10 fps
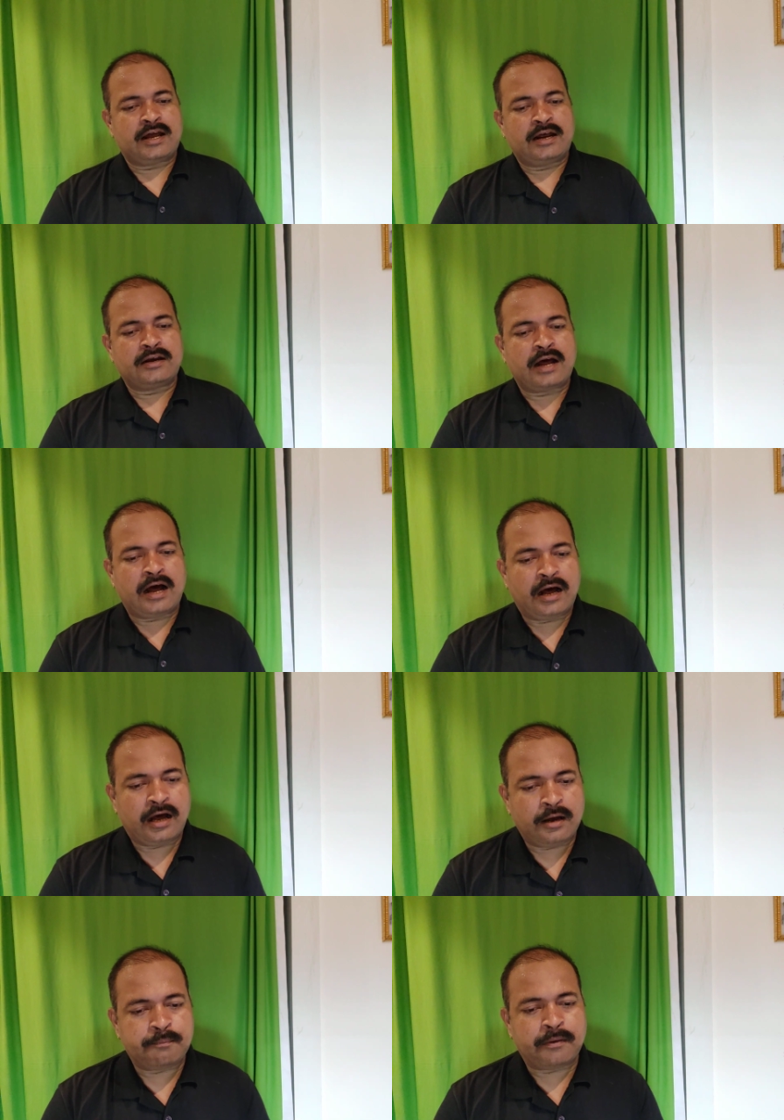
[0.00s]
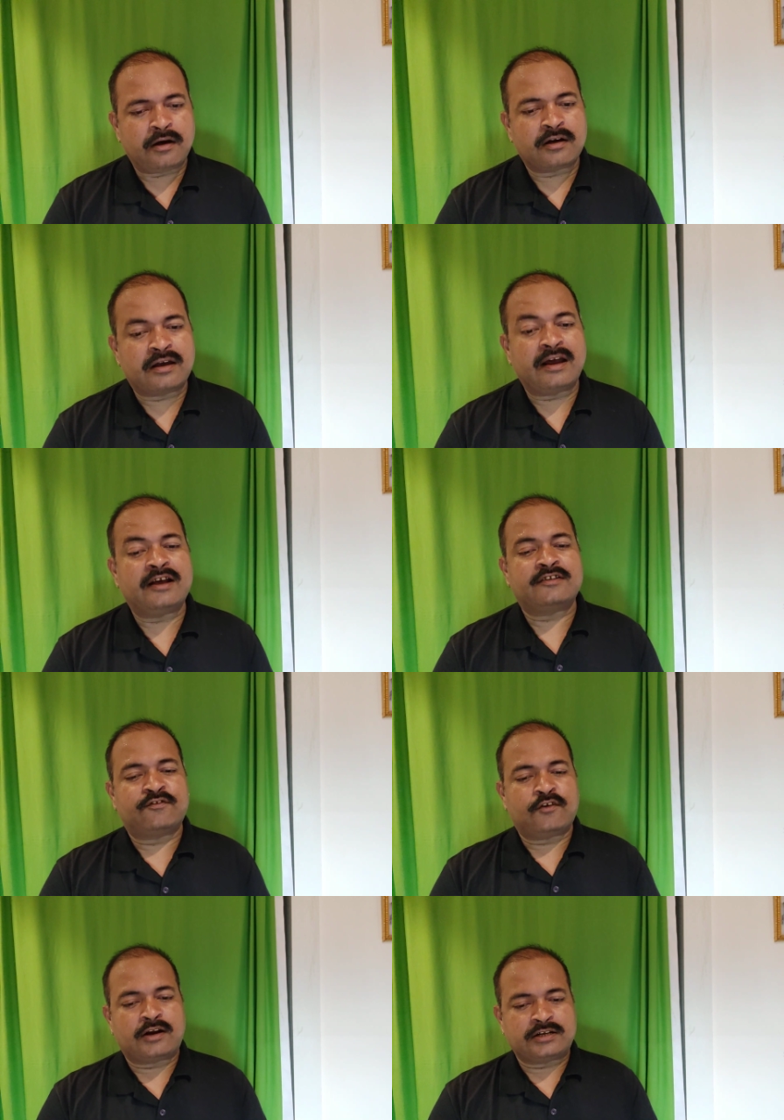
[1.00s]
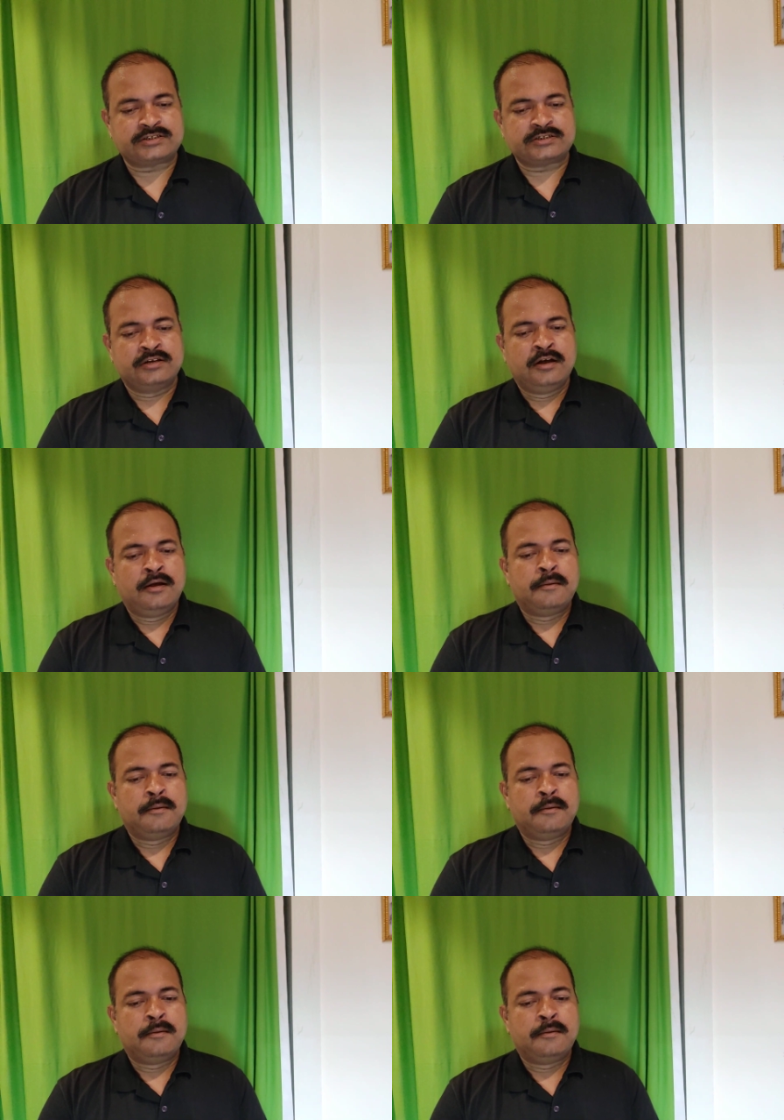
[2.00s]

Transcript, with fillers: line power cares for us